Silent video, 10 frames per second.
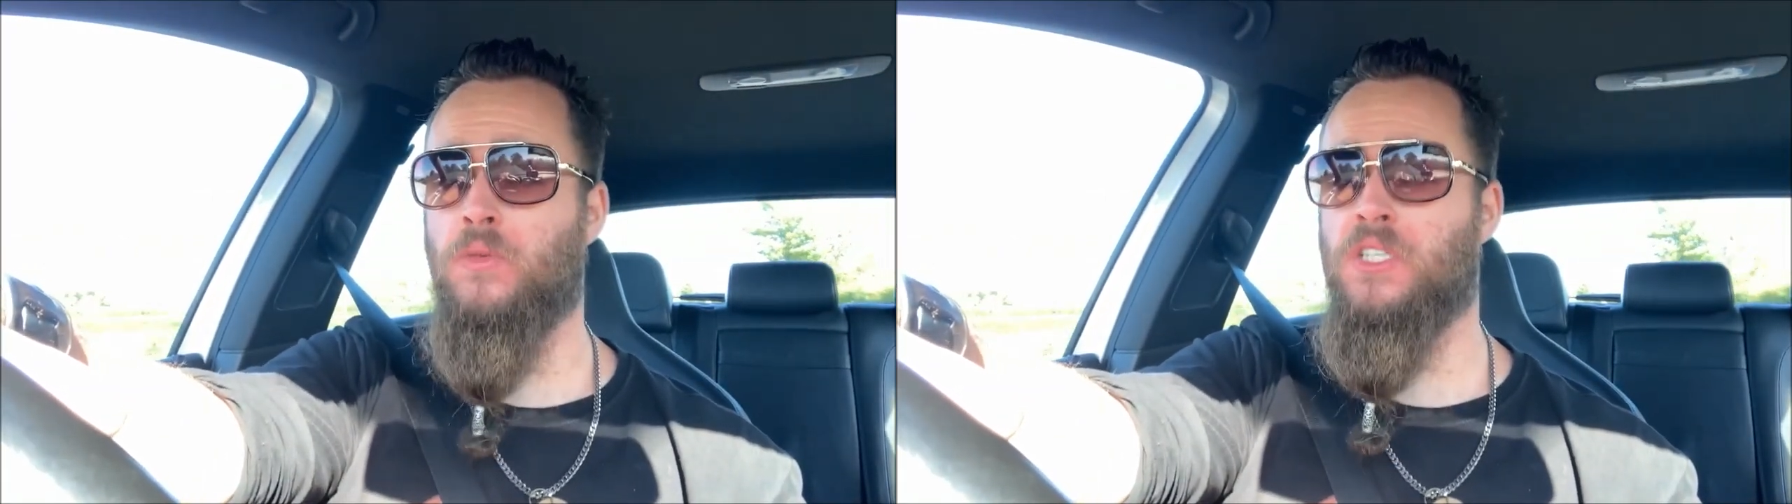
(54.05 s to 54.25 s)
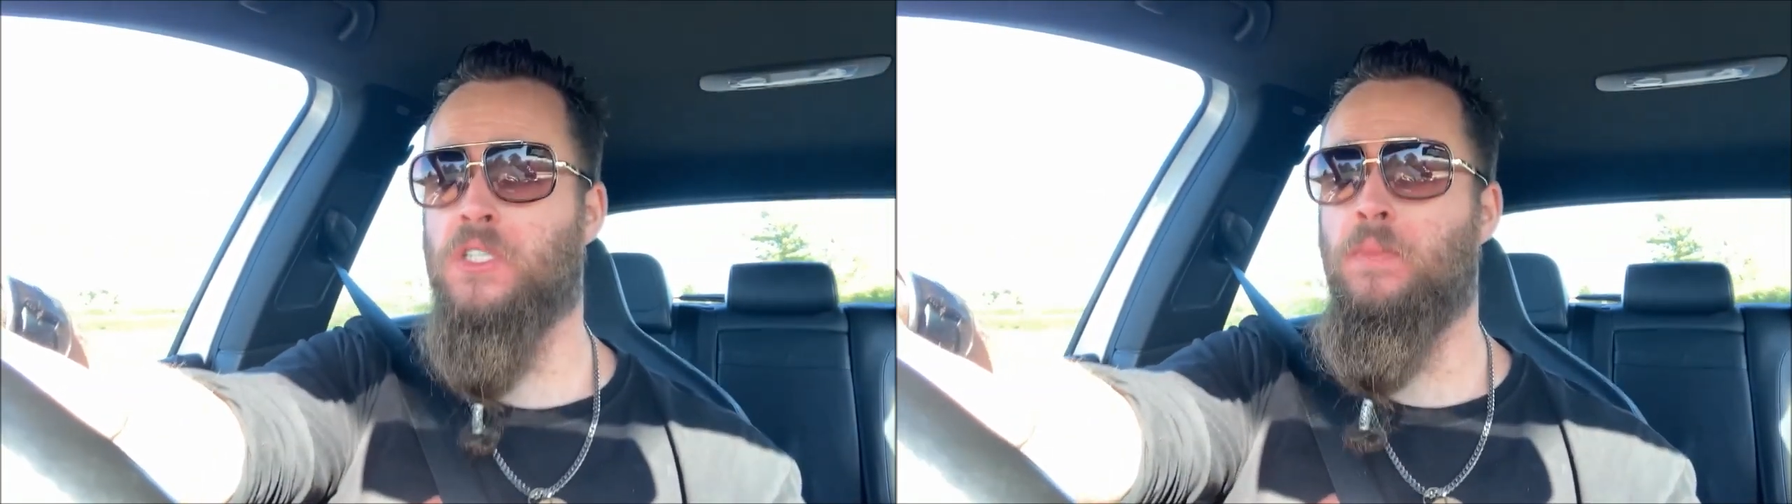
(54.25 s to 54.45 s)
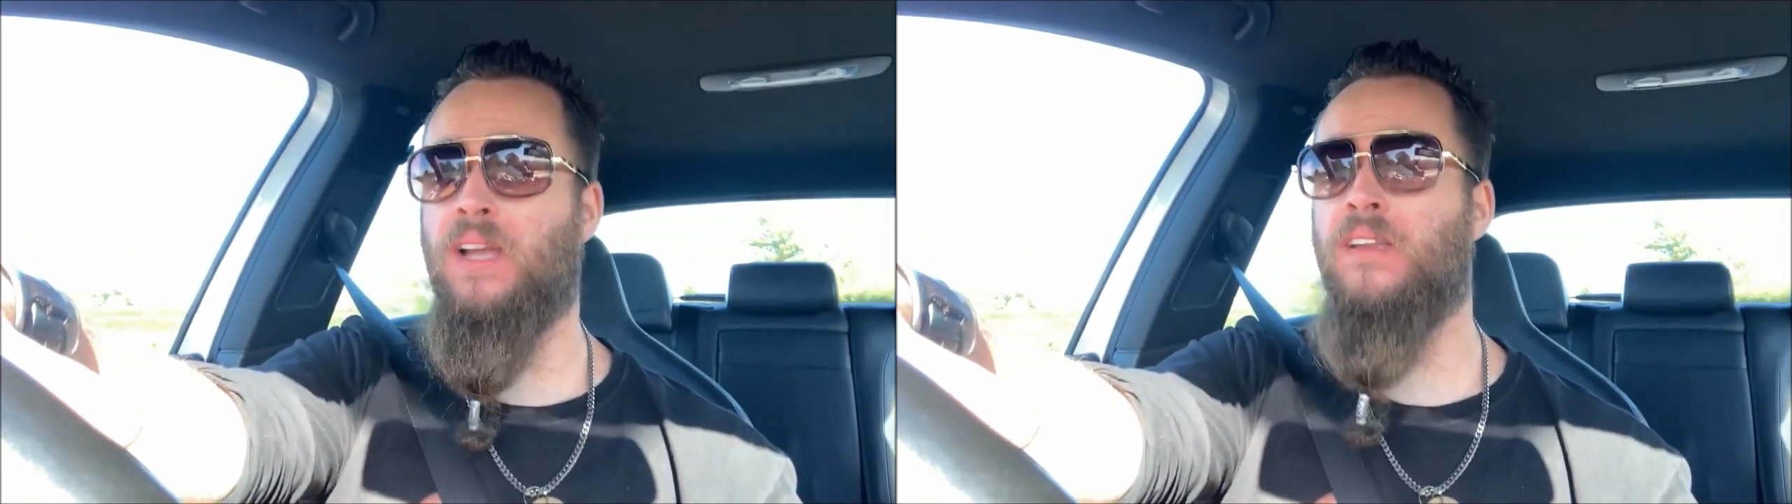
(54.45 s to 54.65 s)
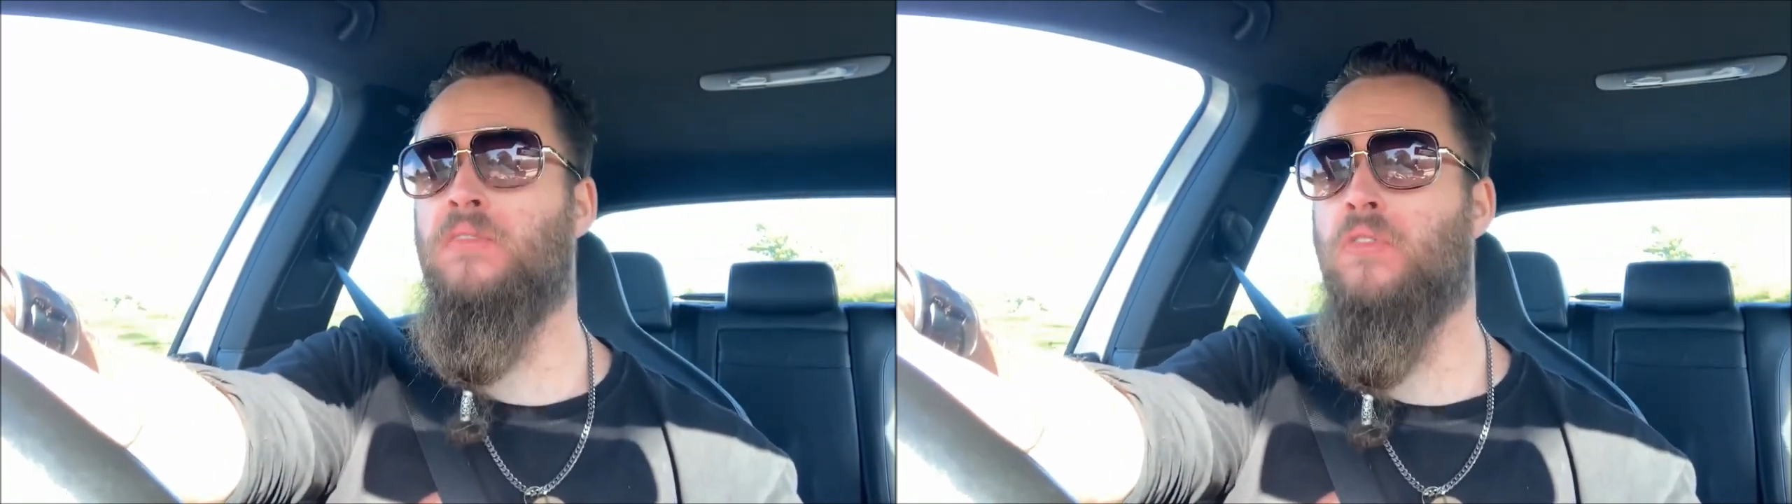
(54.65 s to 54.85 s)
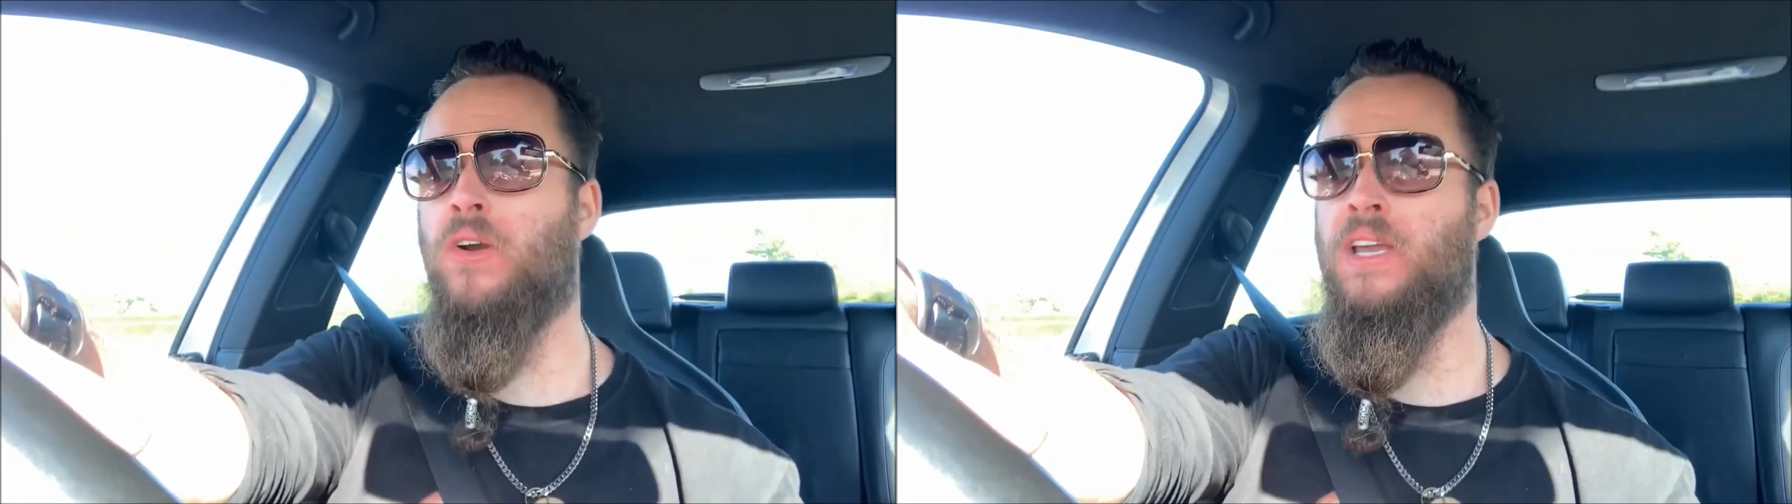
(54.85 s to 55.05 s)
was
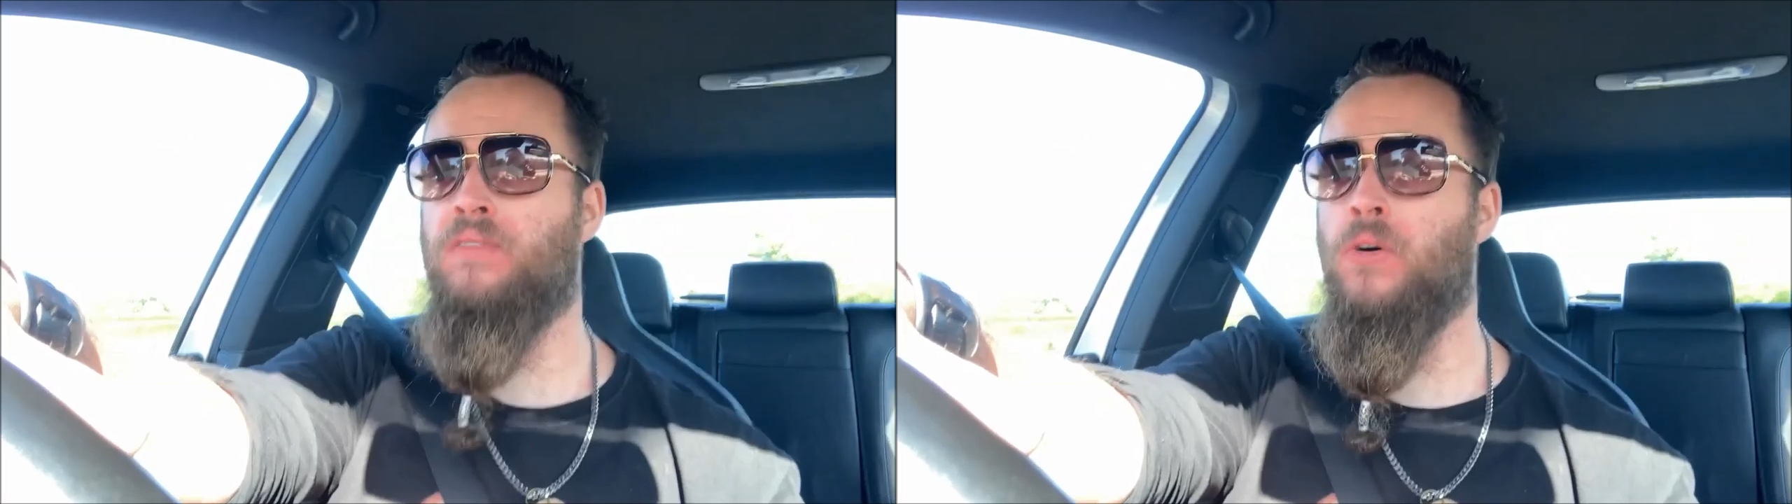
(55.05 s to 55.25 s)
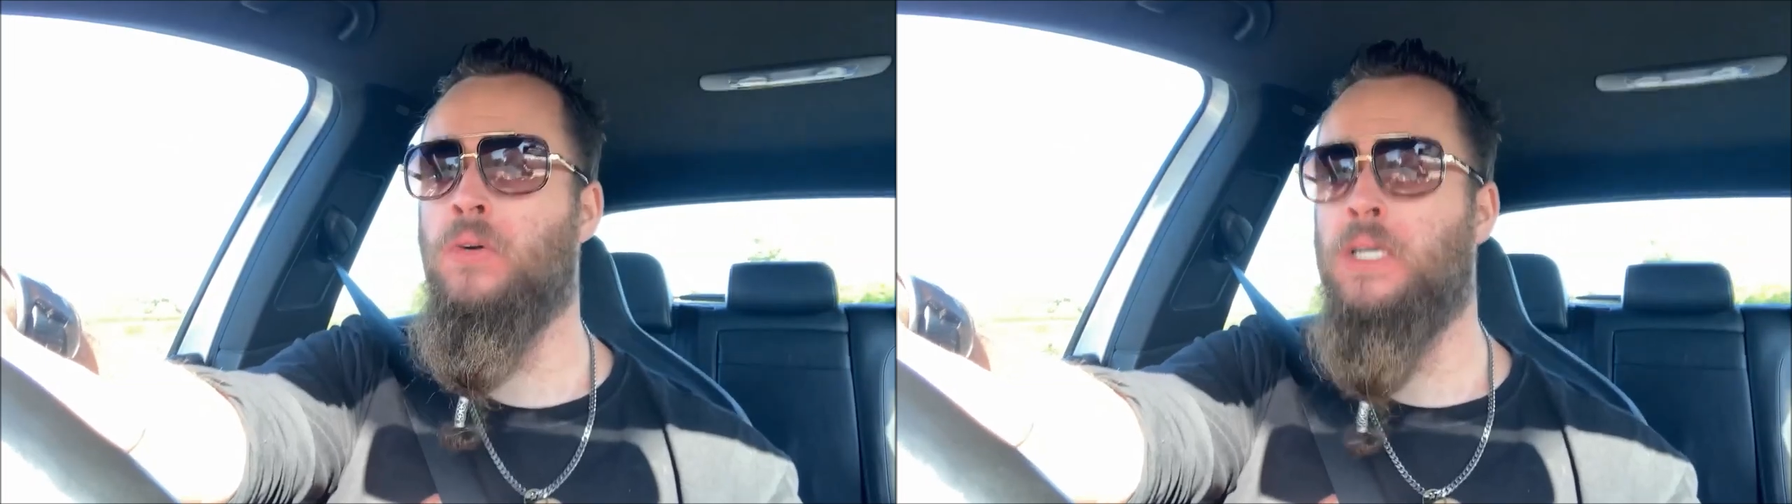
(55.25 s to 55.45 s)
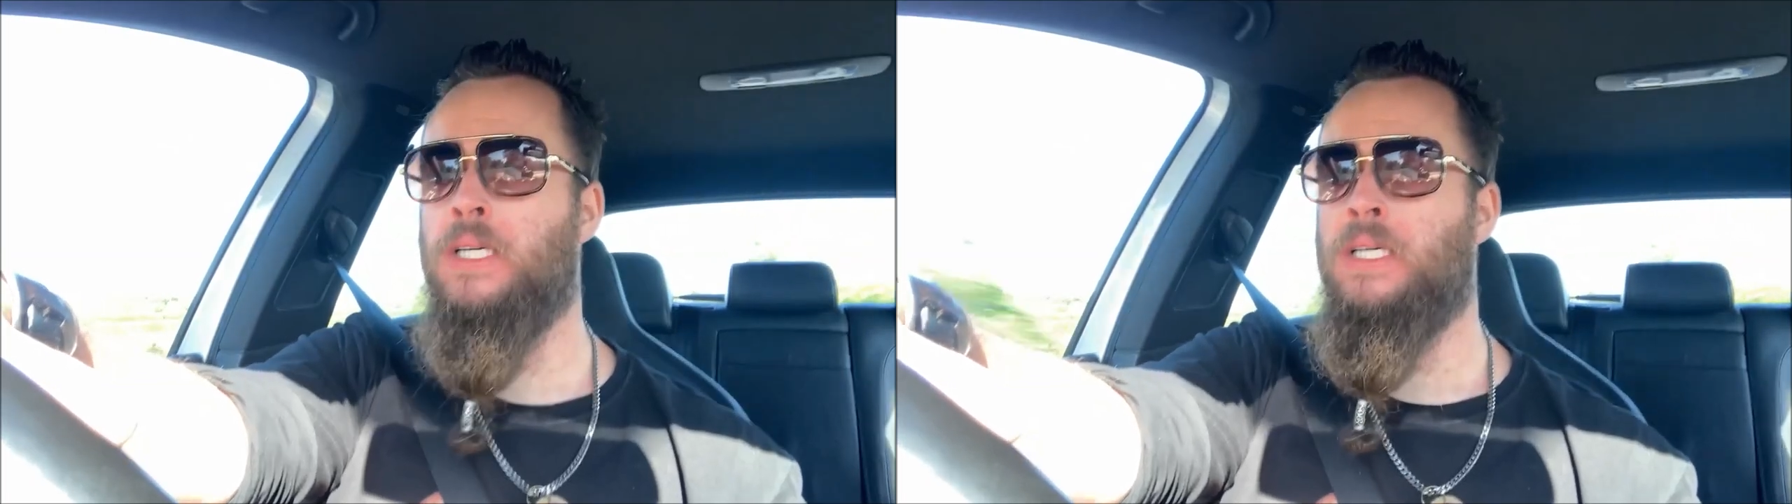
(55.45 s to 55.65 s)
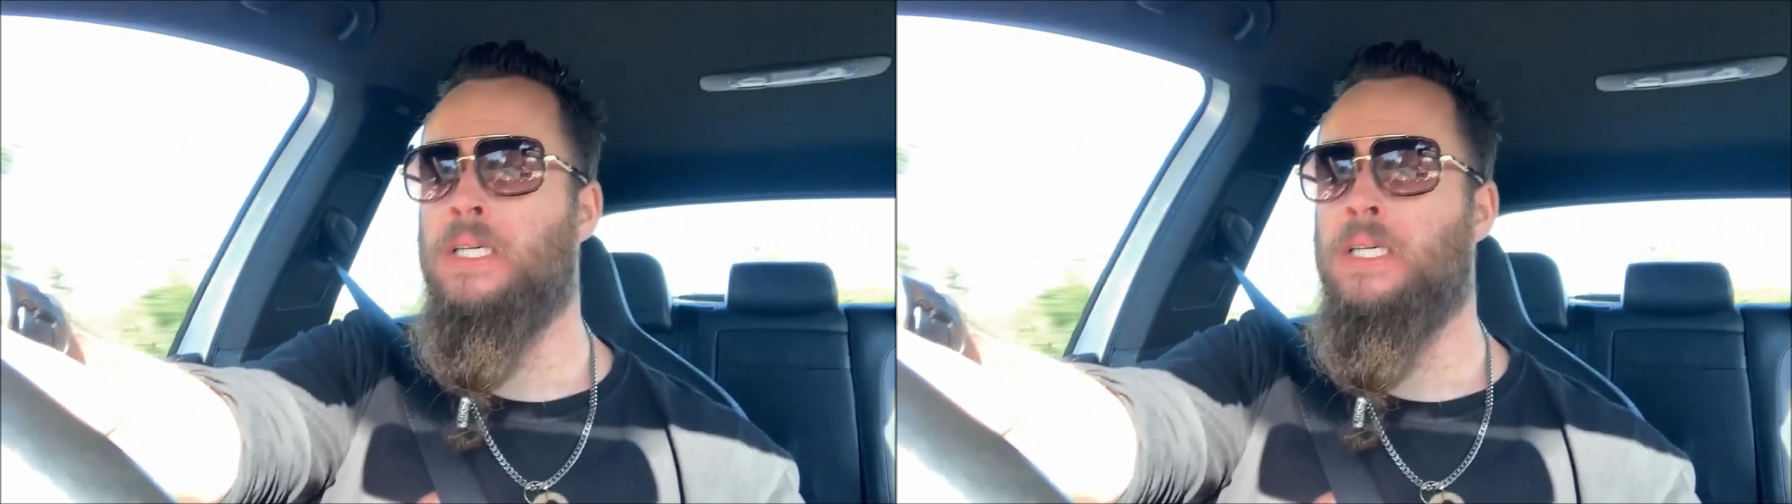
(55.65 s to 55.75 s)
expecting for an Evo